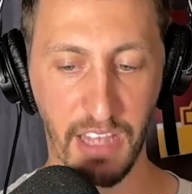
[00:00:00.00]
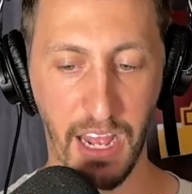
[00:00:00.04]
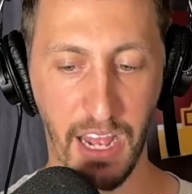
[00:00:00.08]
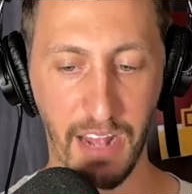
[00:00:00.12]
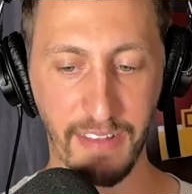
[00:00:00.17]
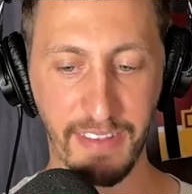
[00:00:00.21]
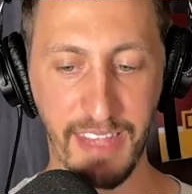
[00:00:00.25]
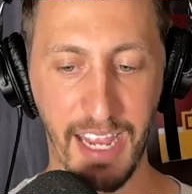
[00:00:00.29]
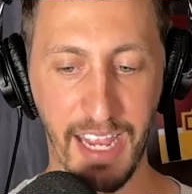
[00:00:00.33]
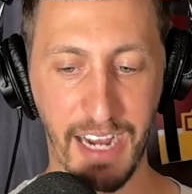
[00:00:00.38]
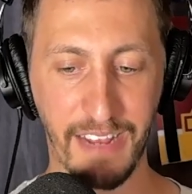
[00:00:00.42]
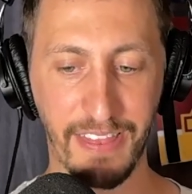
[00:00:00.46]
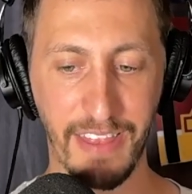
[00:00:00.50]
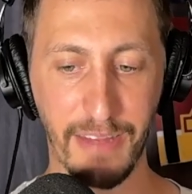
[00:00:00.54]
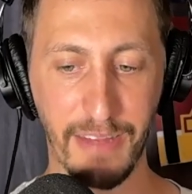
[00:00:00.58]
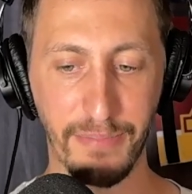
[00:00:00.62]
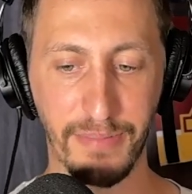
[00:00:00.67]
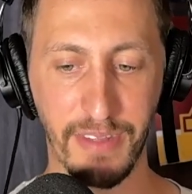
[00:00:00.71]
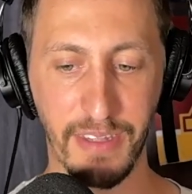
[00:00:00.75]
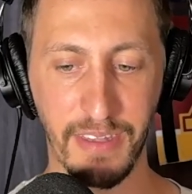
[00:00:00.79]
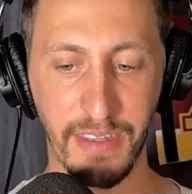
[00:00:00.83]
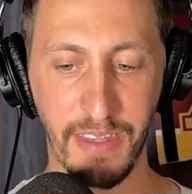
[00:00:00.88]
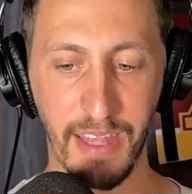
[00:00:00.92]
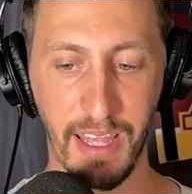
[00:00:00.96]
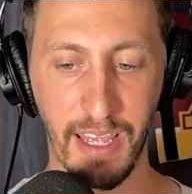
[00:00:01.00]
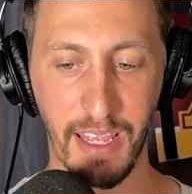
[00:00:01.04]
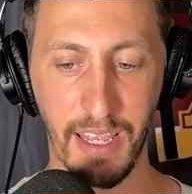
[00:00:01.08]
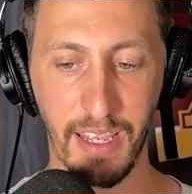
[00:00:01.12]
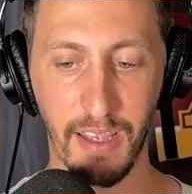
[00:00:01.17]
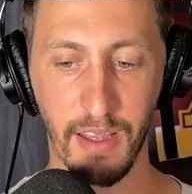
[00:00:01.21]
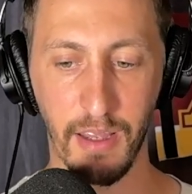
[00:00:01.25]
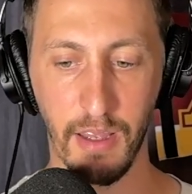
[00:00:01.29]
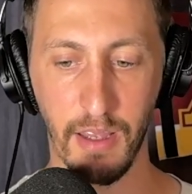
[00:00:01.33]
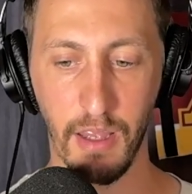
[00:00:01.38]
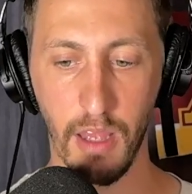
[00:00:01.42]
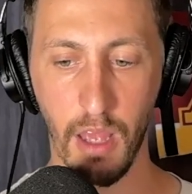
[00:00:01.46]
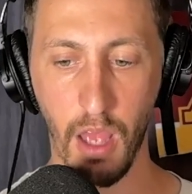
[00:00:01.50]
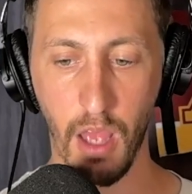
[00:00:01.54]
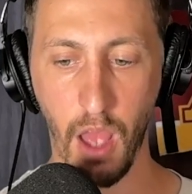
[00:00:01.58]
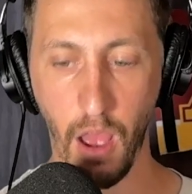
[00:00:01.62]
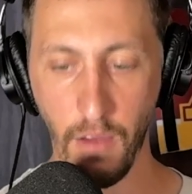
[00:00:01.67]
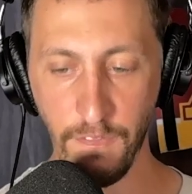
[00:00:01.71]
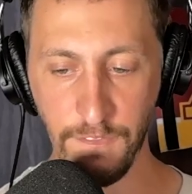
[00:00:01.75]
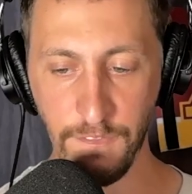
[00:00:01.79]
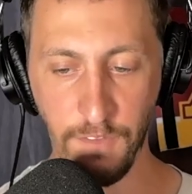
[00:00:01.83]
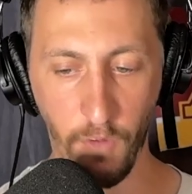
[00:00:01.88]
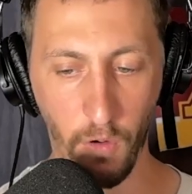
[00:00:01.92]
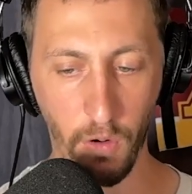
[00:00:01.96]
Contact them today
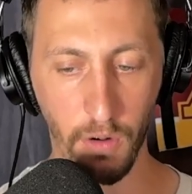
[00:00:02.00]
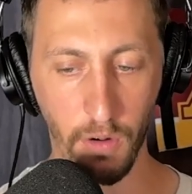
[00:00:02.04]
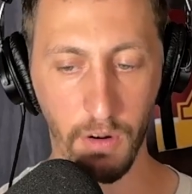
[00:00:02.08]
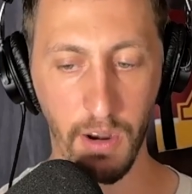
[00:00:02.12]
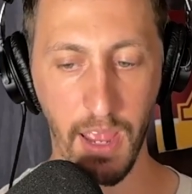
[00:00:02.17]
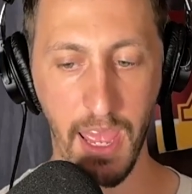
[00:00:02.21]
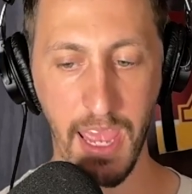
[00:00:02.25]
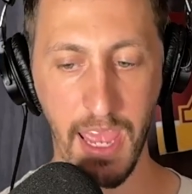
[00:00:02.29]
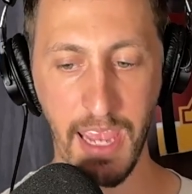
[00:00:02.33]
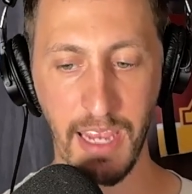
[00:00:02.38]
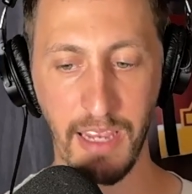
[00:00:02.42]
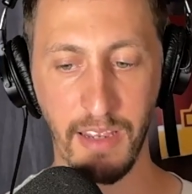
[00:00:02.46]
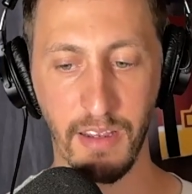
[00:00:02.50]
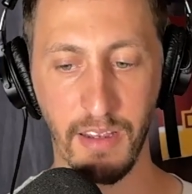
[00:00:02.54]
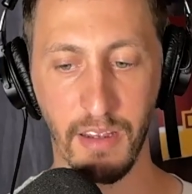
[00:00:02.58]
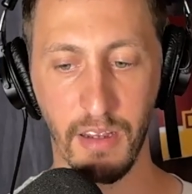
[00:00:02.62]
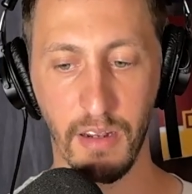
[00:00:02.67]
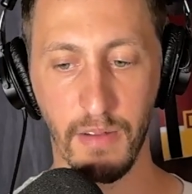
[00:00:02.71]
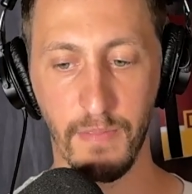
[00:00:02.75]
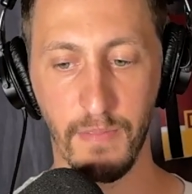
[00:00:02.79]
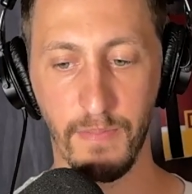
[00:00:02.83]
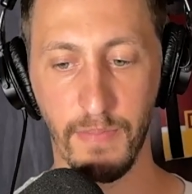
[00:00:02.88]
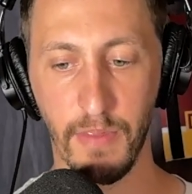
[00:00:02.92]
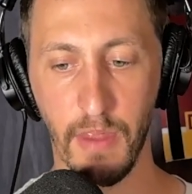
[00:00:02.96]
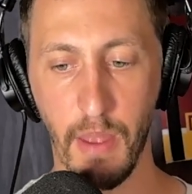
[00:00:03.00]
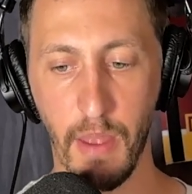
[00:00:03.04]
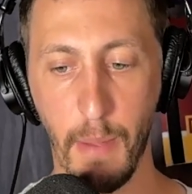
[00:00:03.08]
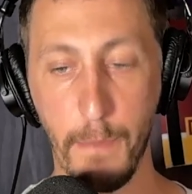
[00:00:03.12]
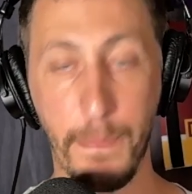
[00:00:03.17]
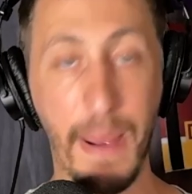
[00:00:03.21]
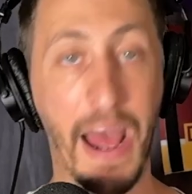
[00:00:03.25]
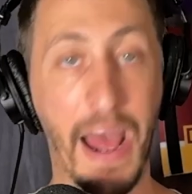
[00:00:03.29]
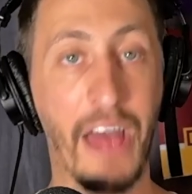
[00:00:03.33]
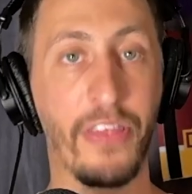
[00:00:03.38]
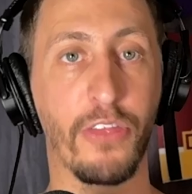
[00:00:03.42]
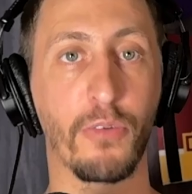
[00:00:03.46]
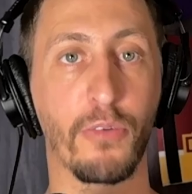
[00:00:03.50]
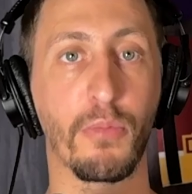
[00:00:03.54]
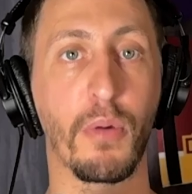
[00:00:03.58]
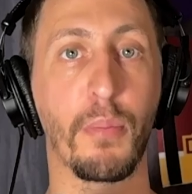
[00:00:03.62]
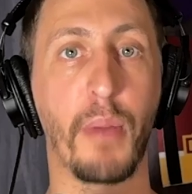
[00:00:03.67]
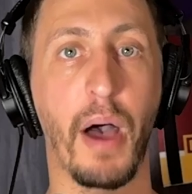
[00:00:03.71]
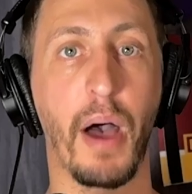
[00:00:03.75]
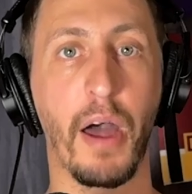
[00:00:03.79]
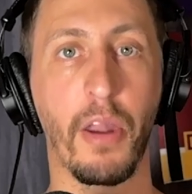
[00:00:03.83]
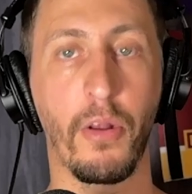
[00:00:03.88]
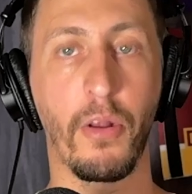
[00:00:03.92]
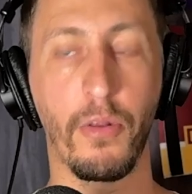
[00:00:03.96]
for a bathroom
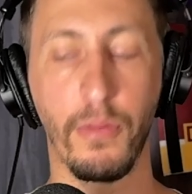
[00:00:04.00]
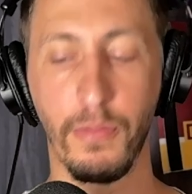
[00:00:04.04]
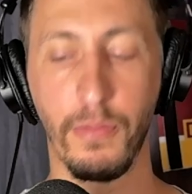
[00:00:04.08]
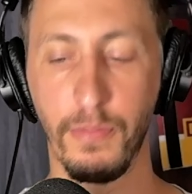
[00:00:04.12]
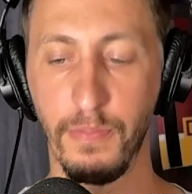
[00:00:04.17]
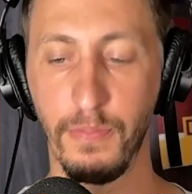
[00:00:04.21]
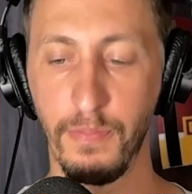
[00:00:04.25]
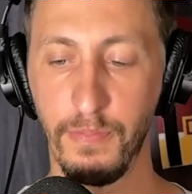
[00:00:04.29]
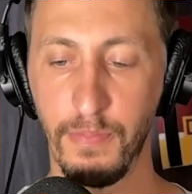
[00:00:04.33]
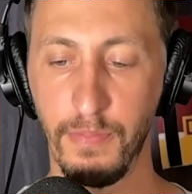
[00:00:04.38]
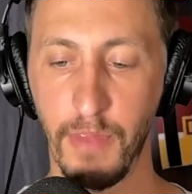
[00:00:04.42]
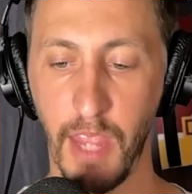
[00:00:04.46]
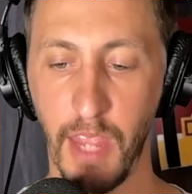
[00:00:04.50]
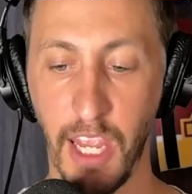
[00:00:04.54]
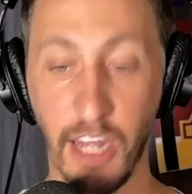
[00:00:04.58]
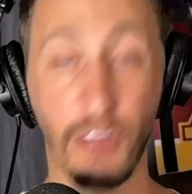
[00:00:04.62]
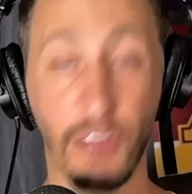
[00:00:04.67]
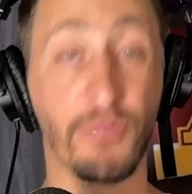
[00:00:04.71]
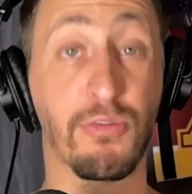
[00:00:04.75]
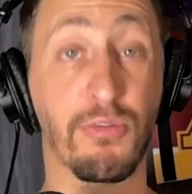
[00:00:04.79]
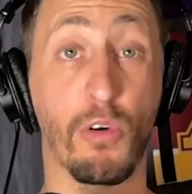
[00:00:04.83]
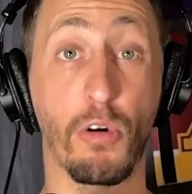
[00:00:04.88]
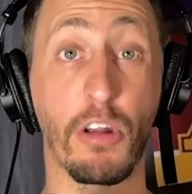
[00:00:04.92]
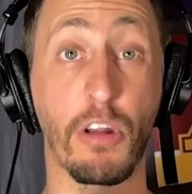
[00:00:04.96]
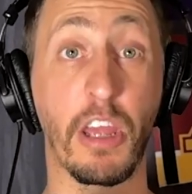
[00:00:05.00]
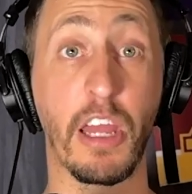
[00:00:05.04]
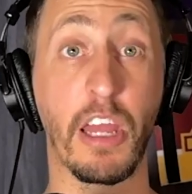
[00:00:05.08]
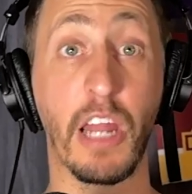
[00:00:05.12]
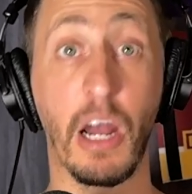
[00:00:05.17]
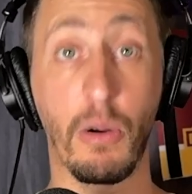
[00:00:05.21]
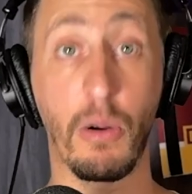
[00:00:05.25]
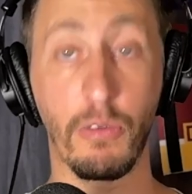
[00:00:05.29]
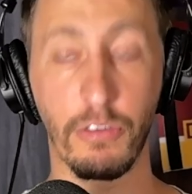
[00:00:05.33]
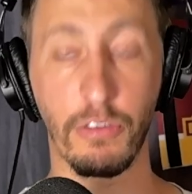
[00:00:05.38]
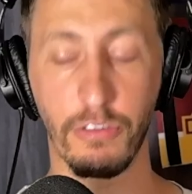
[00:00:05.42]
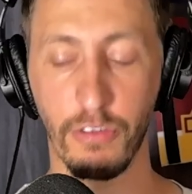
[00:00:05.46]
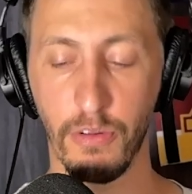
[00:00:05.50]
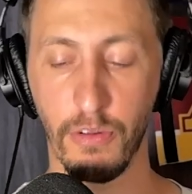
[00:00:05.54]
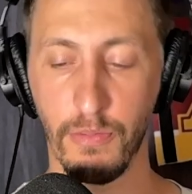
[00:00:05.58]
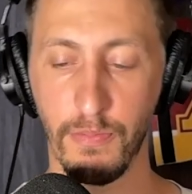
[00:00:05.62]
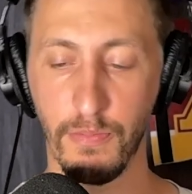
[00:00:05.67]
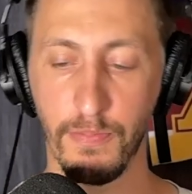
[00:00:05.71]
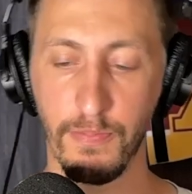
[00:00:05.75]
remodel in 48 hours.